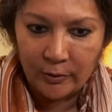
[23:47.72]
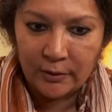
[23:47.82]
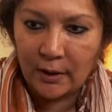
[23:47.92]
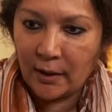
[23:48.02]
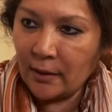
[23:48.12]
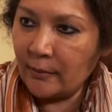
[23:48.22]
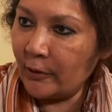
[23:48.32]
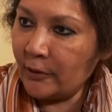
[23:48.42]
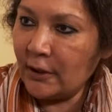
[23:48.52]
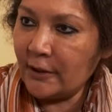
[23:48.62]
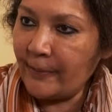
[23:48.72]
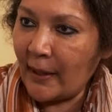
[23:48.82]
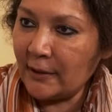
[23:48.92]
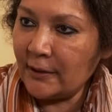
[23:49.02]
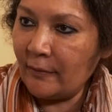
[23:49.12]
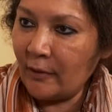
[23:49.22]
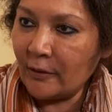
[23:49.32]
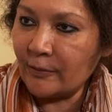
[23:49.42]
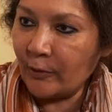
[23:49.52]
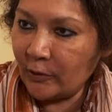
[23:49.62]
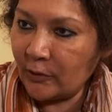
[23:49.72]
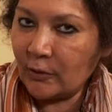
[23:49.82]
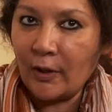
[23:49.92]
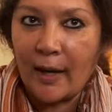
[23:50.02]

Both these parties have lost. Both